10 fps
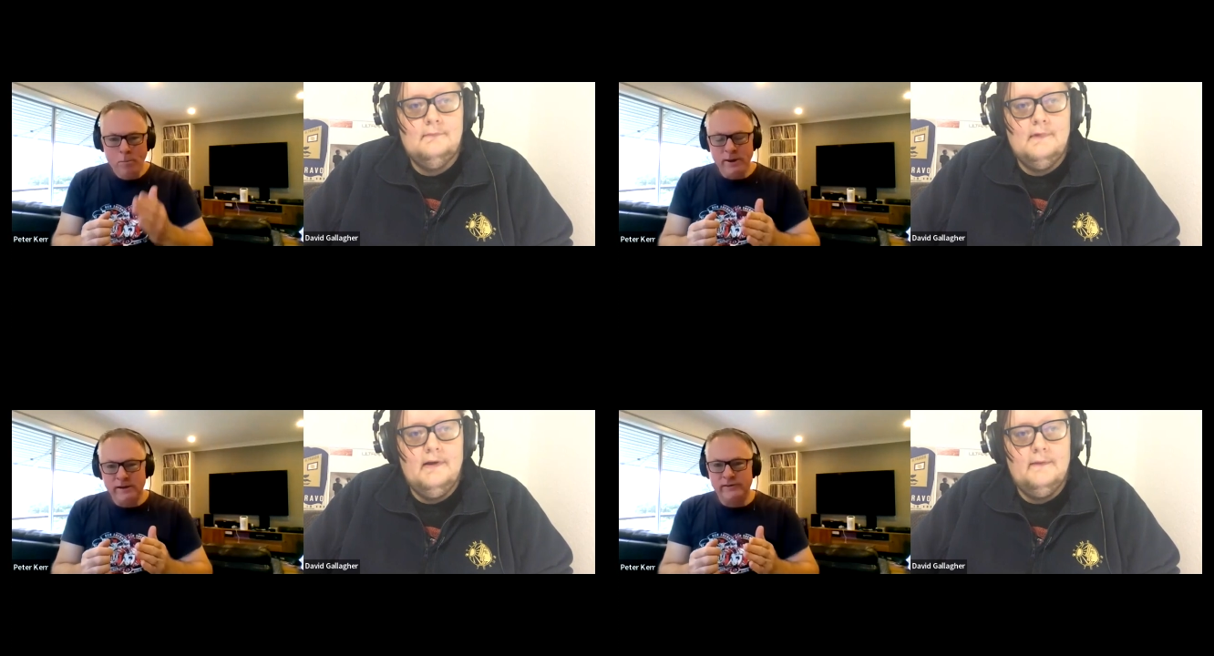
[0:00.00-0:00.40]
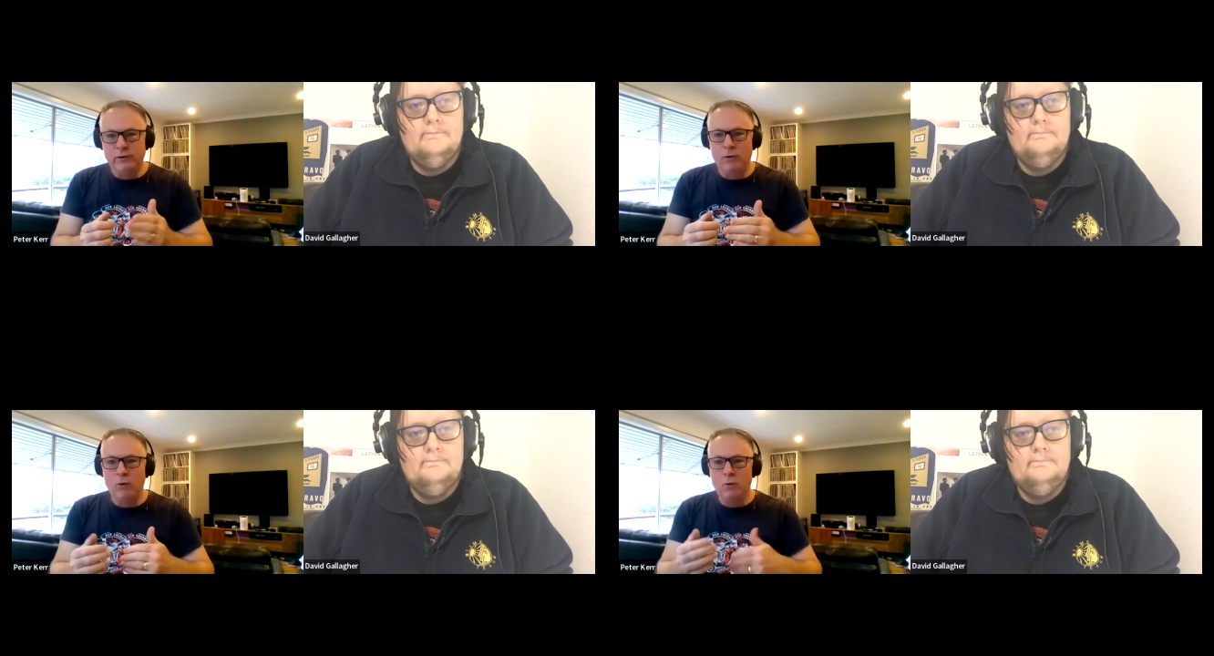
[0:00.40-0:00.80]
Speaker 1: I'll
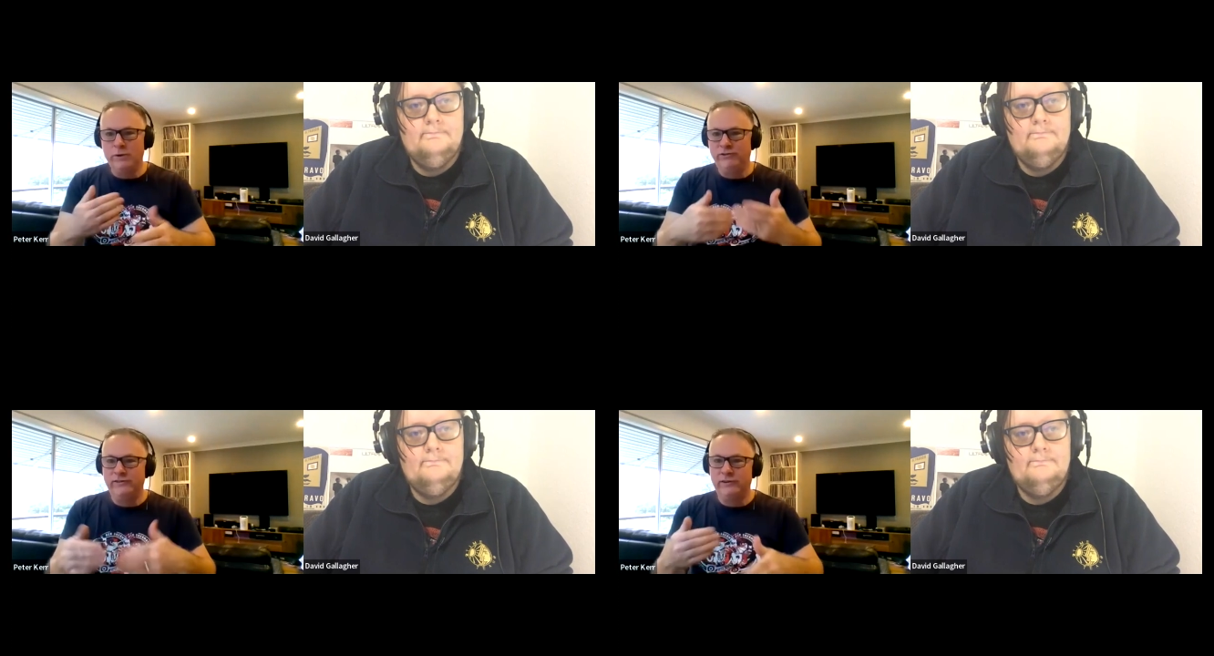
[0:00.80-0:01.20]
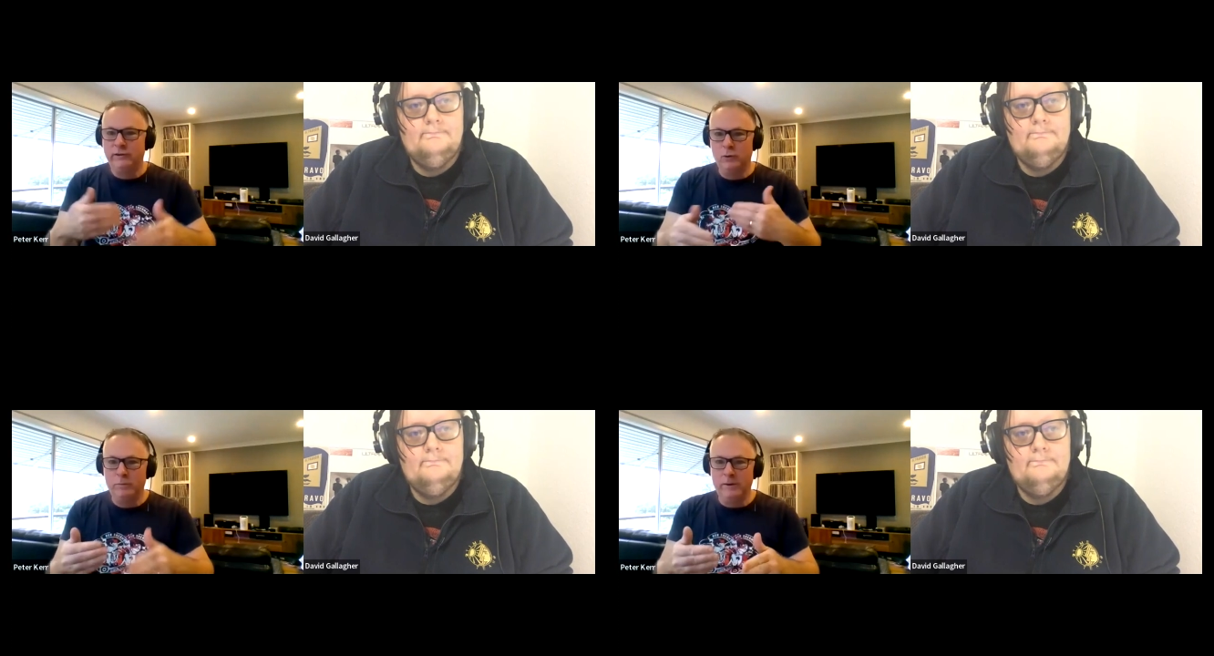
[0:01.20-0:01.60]
pick yeah. a song which
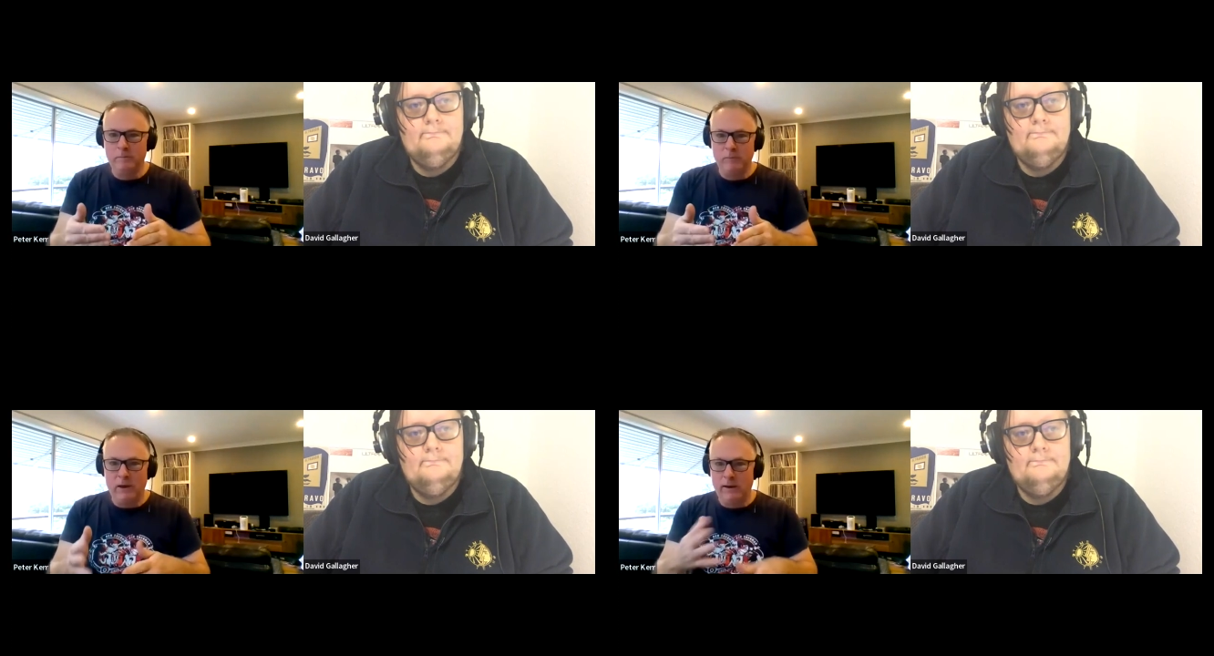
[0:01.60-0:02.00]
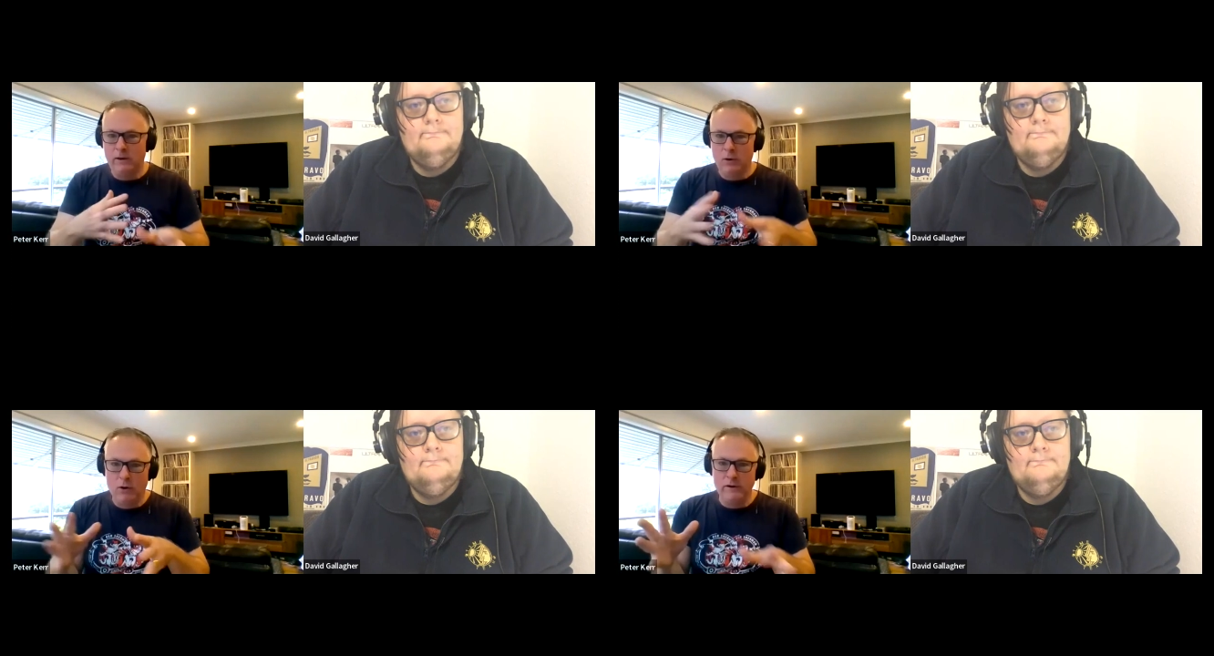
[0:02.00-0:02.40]
is a little bit
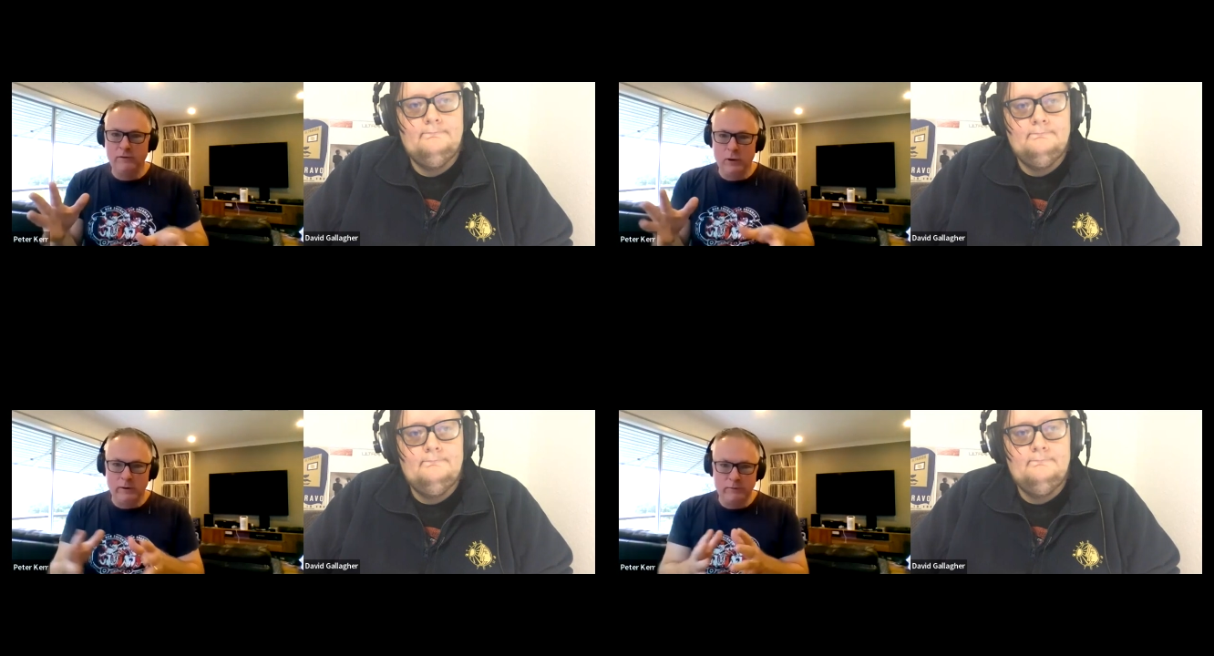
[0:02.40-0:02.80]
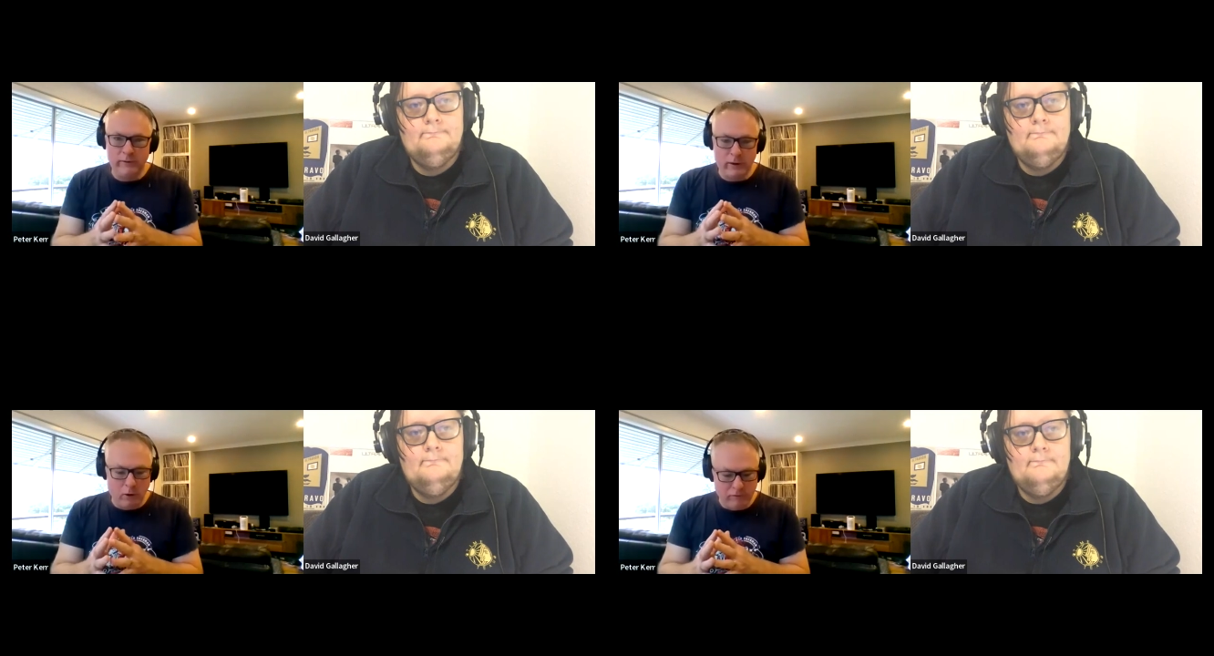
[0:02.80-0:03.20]
uh, kind of
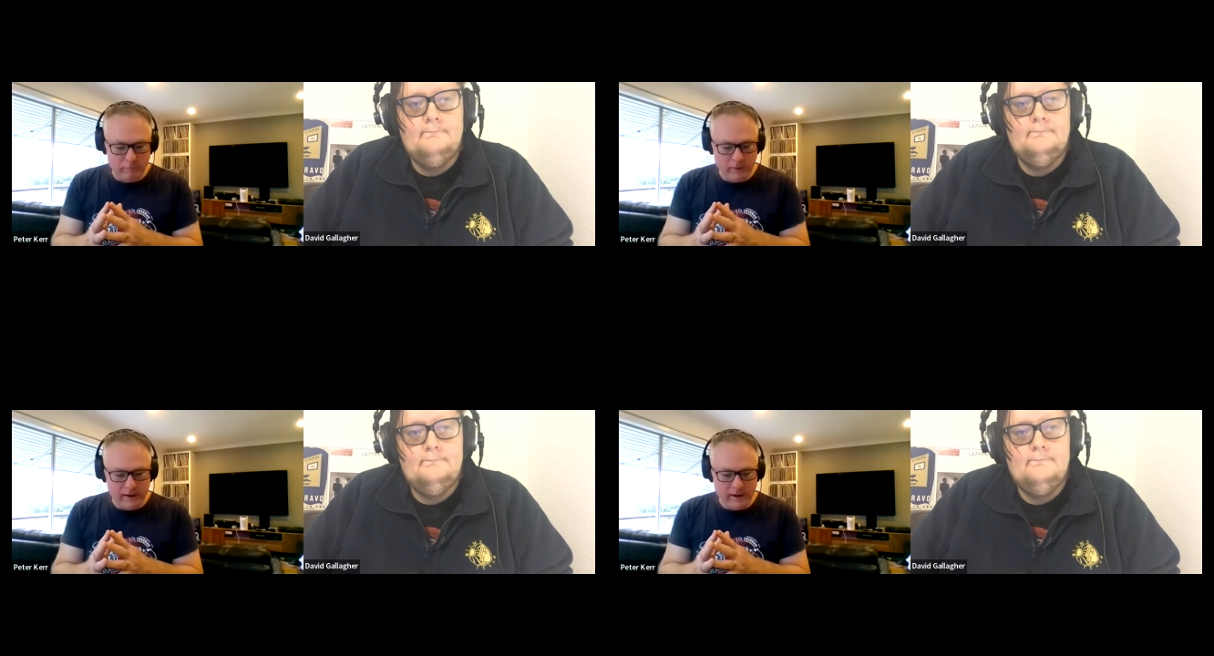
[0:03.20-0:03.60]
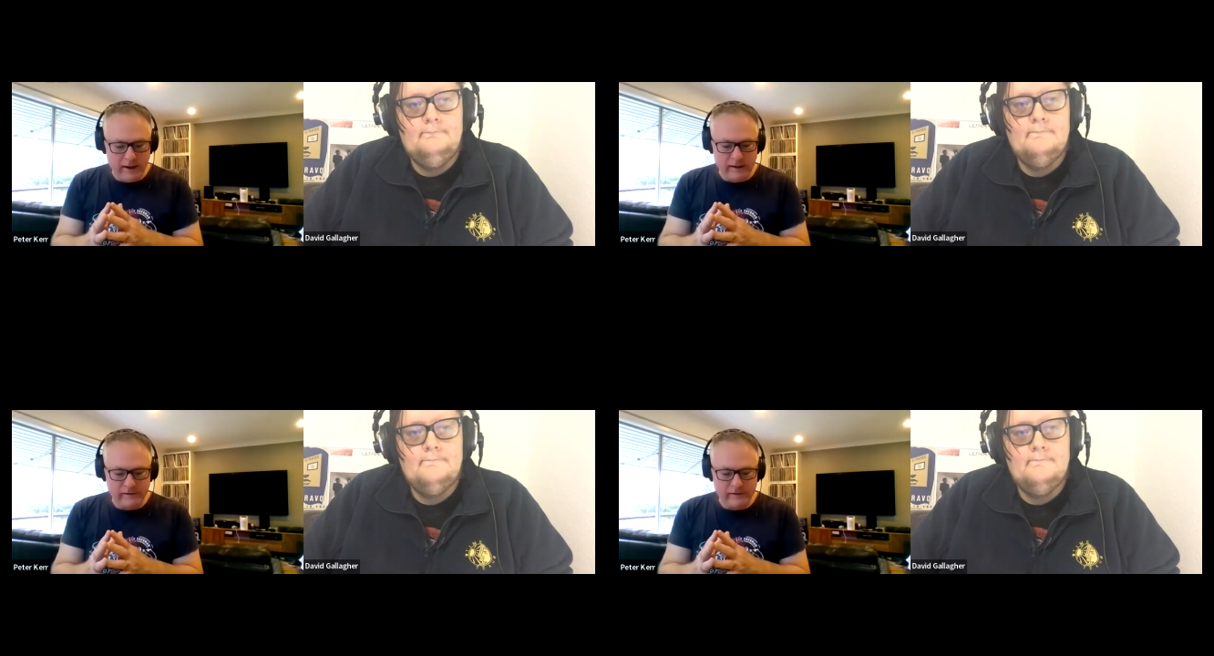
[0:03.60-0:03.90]
going through that offbeat,